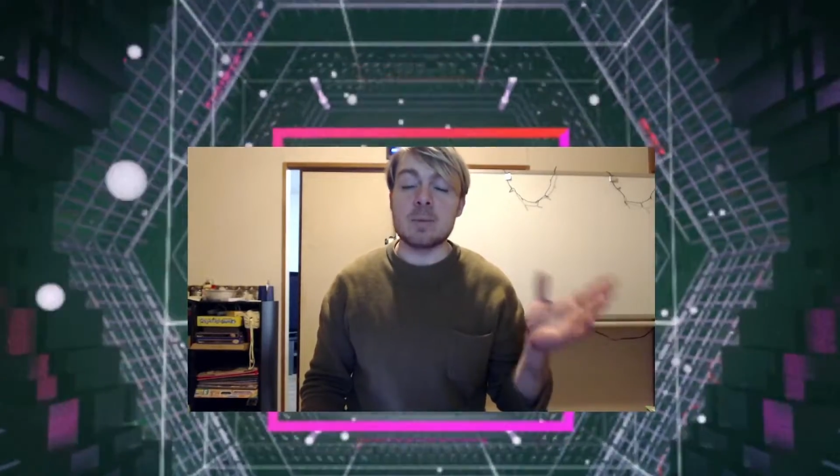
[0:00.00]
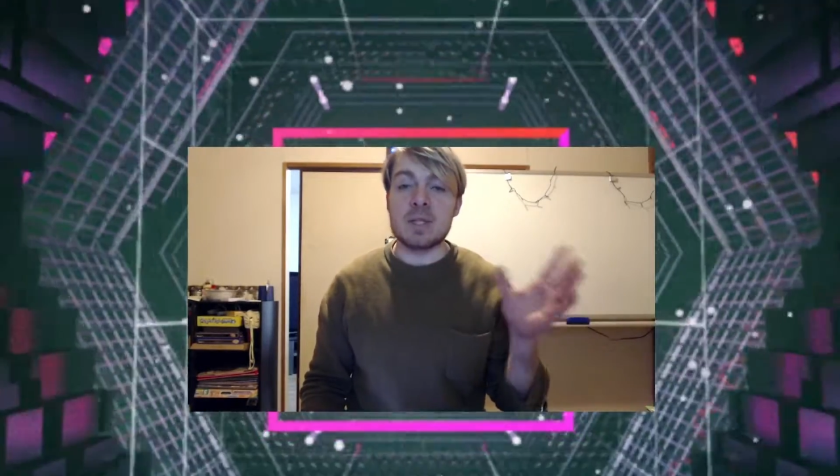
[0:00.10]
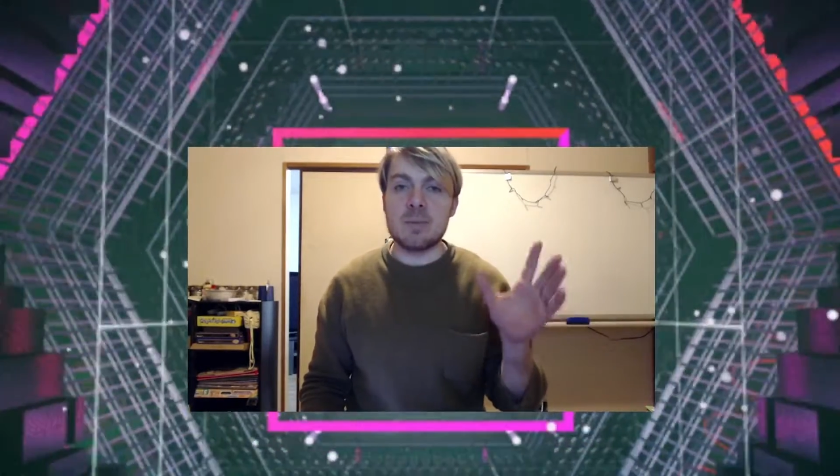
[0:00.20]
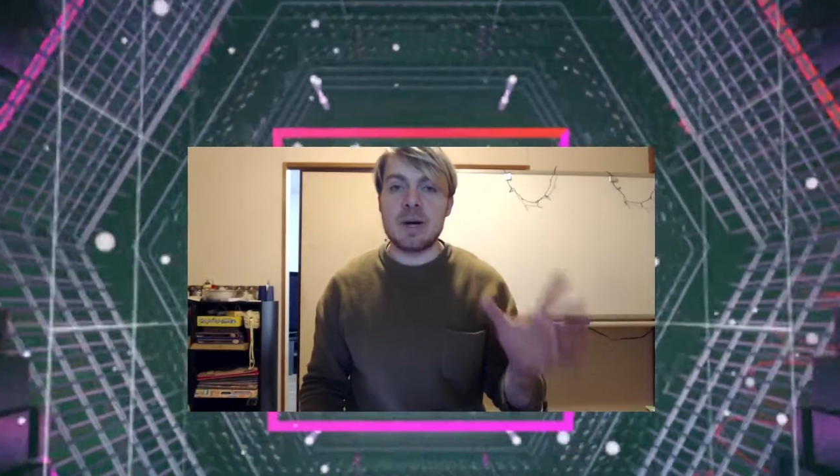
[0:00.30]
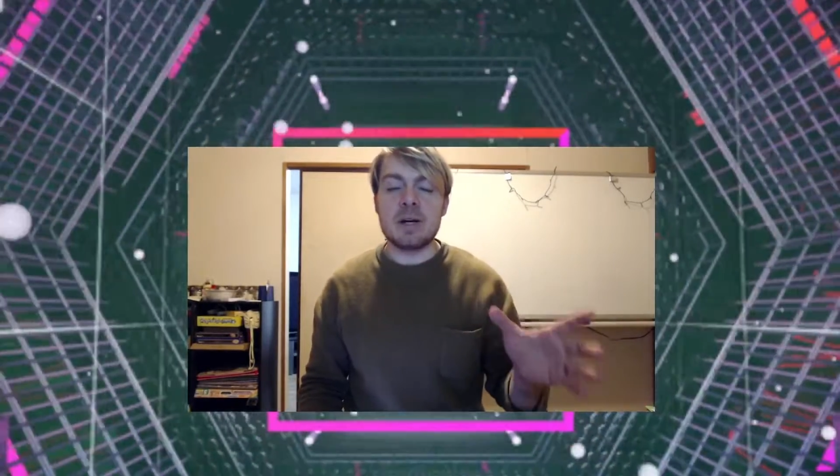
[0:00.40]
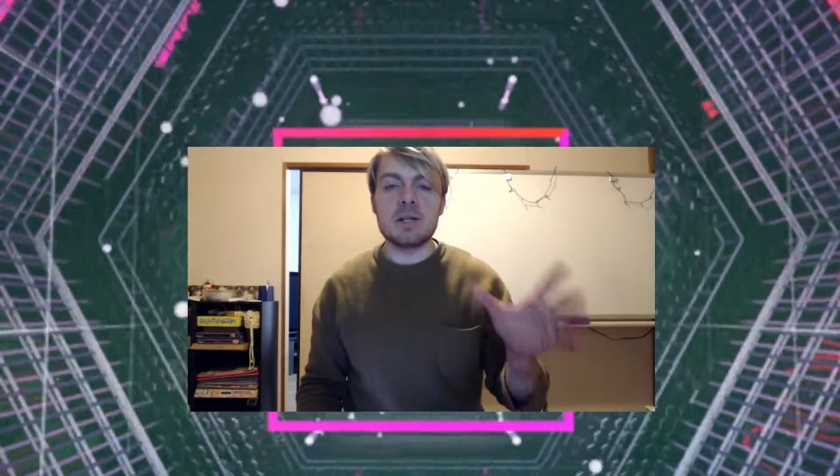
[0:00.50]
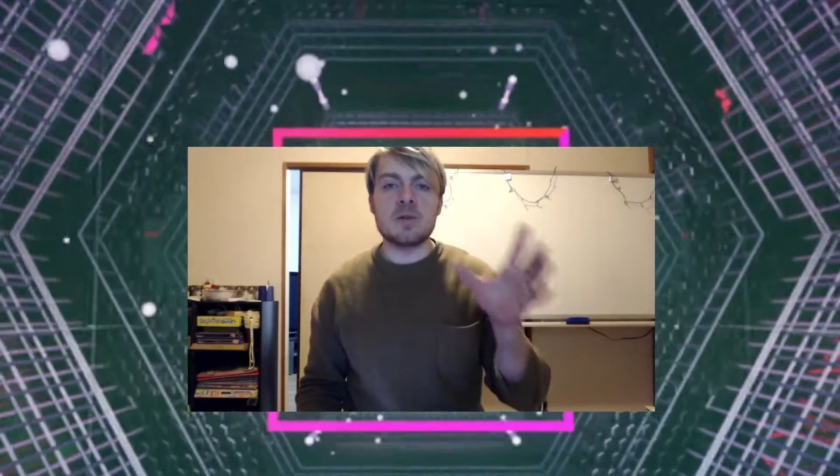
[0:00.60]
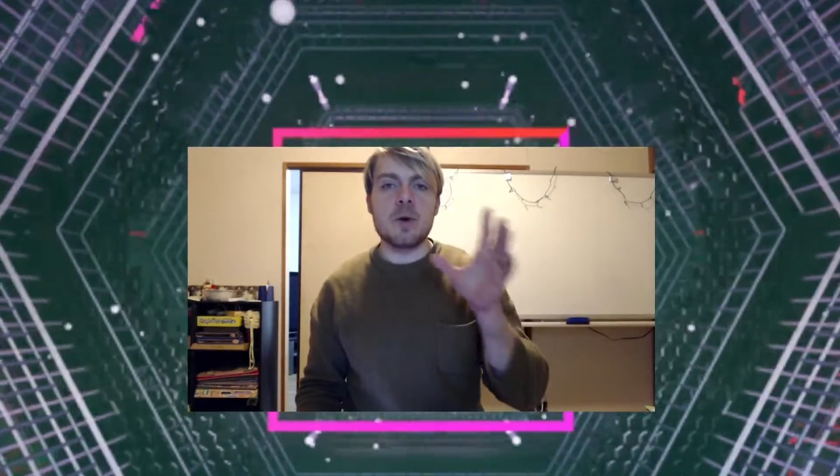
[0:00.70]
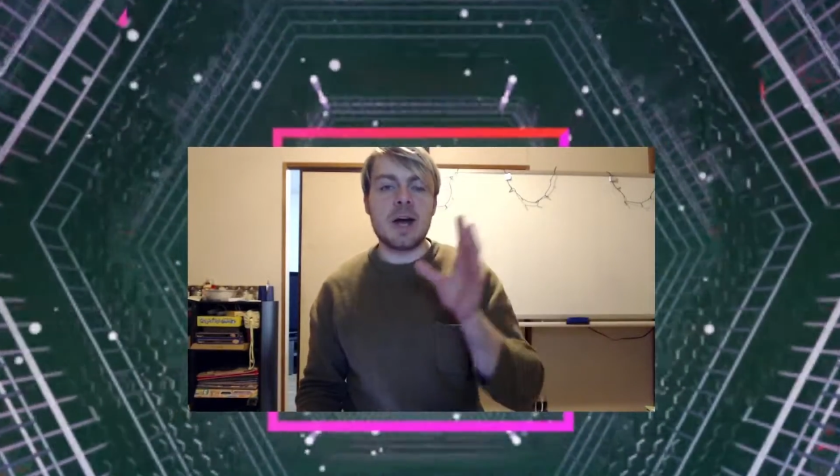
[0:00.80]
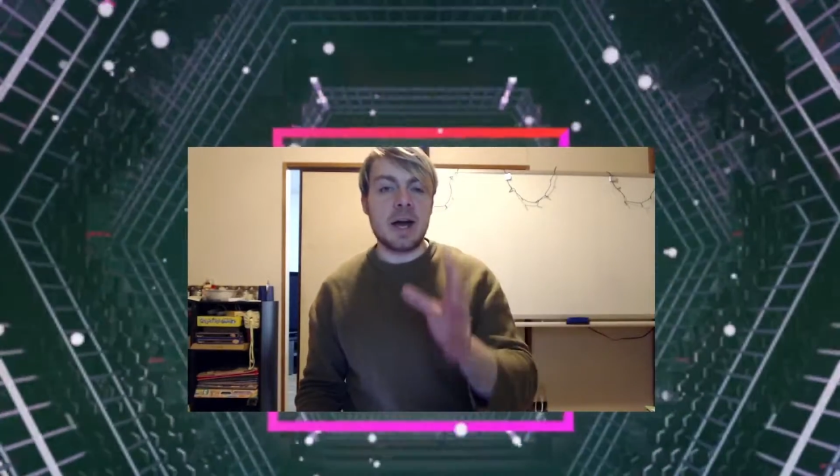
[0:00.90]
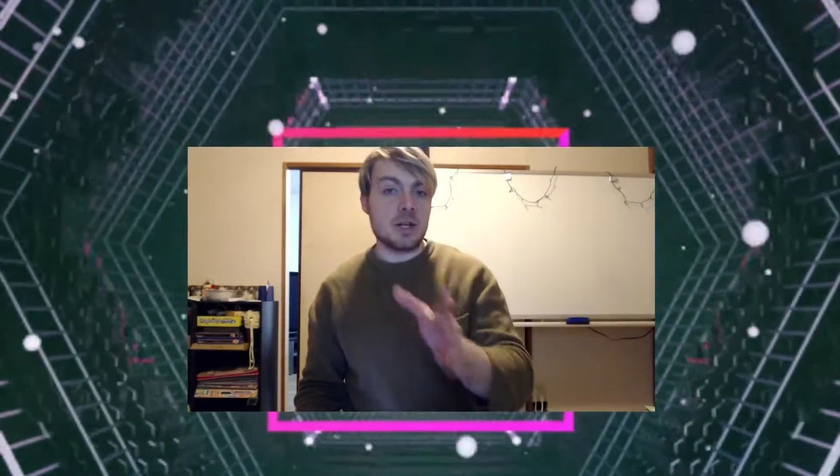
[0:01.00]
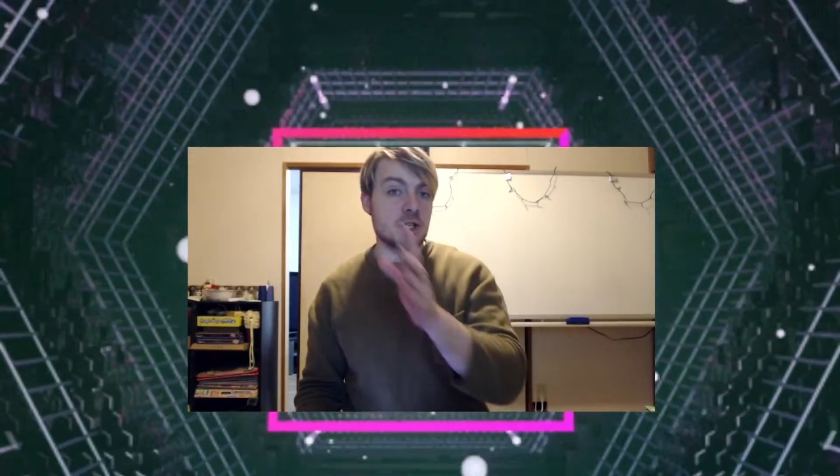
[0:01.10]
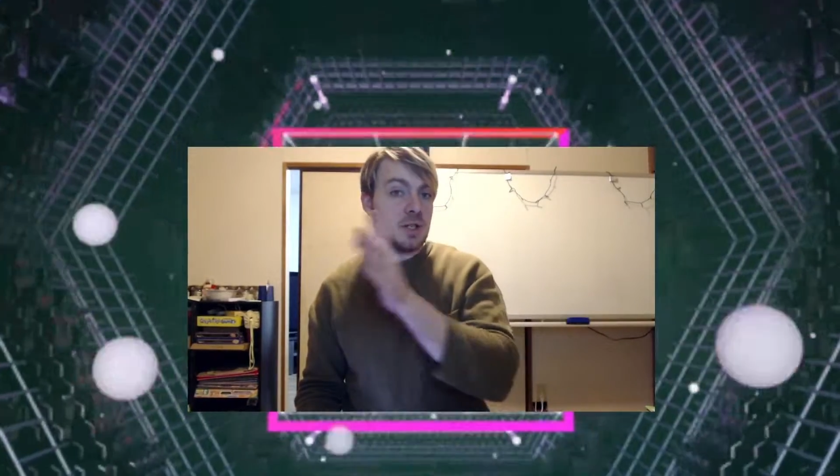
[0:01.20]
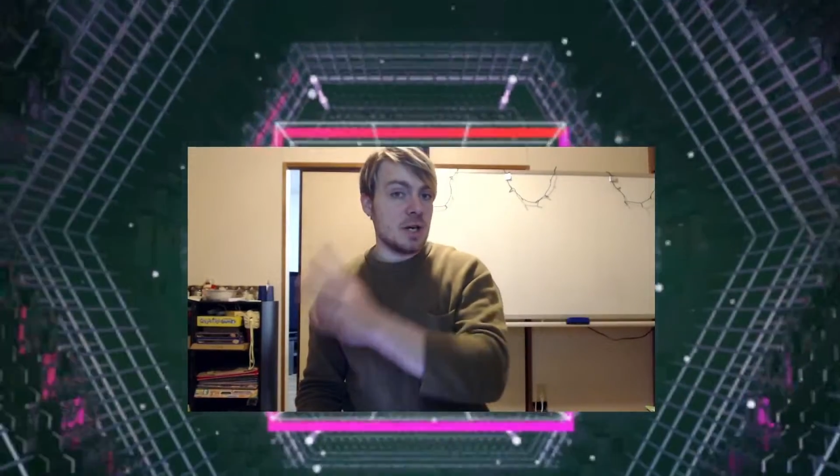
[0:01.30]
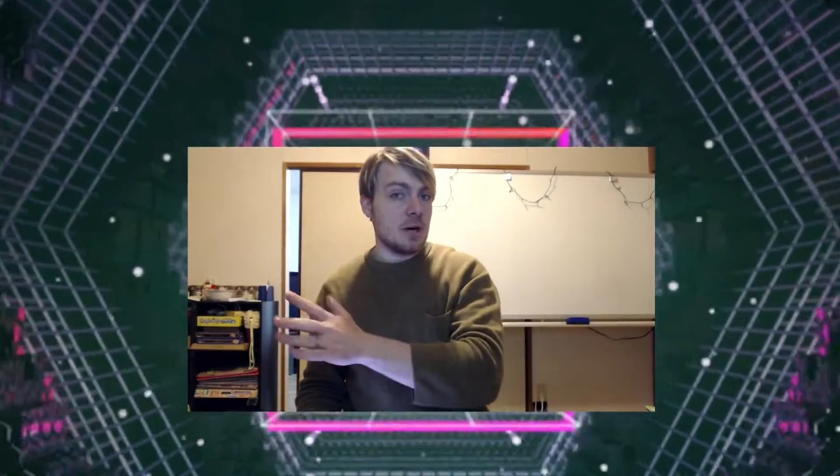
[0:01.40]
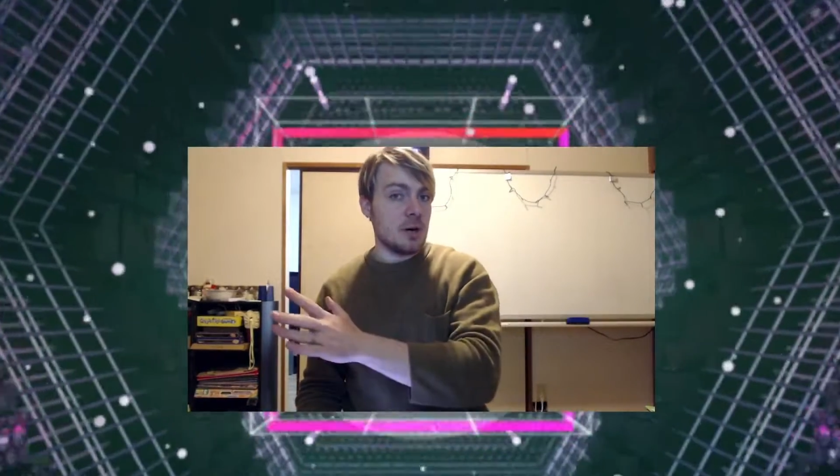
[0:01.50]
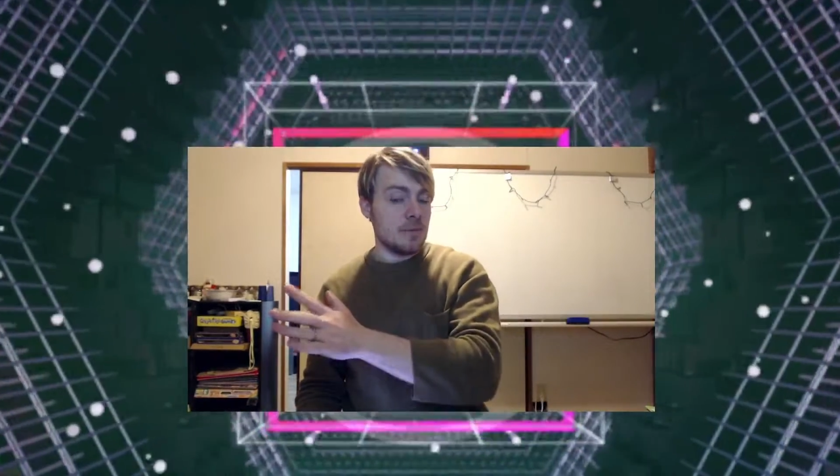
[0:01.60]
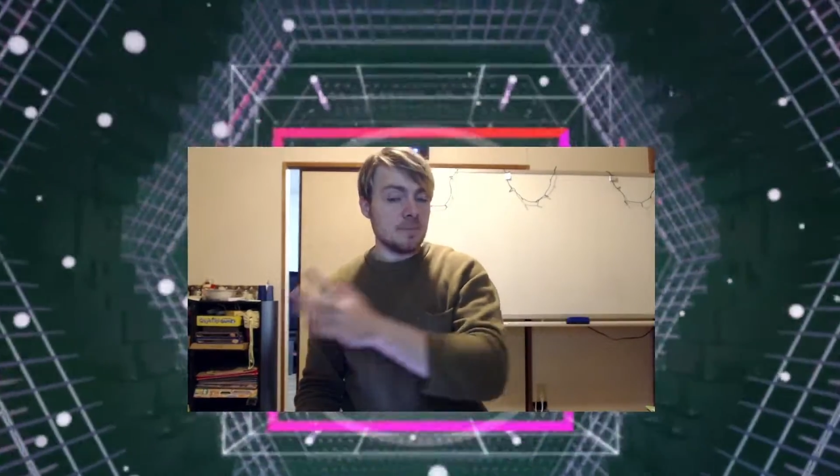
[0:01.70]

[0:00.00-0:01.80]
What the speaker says: spells or actions are.